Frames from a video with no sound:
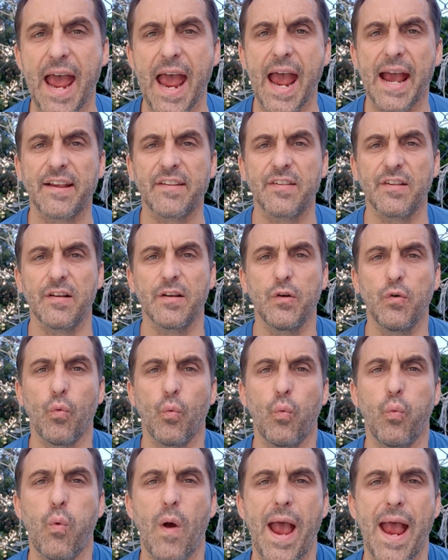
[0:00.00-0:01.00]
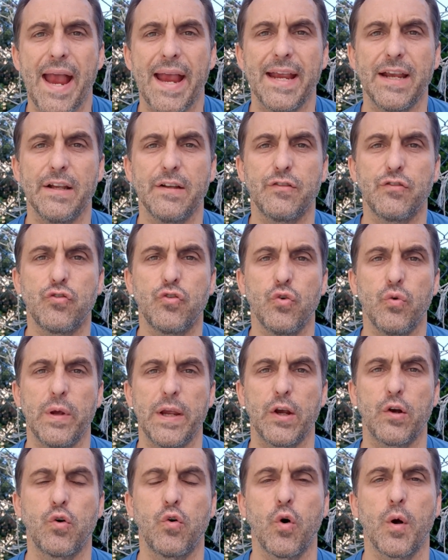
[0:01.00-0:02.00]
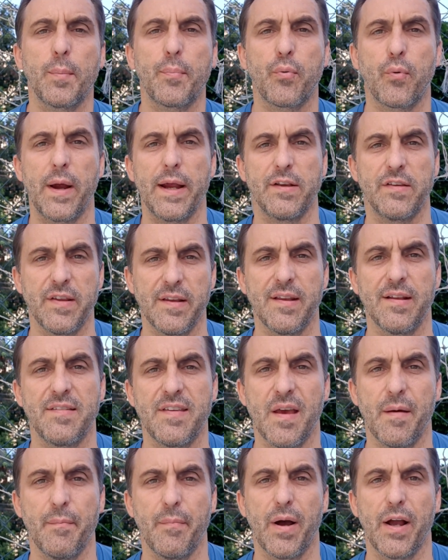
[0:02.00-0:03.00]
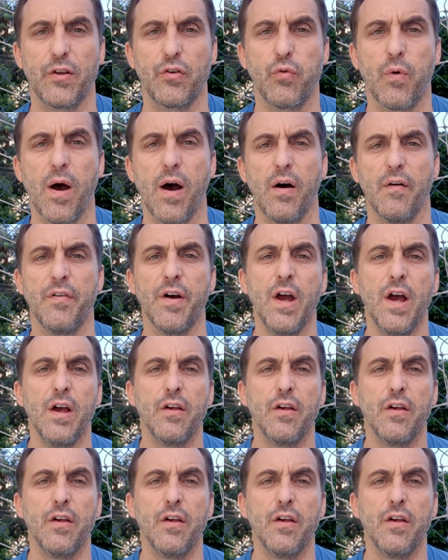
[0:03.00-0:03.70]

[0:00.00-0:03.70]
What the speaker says: excellent way to incorporate to the 10x12.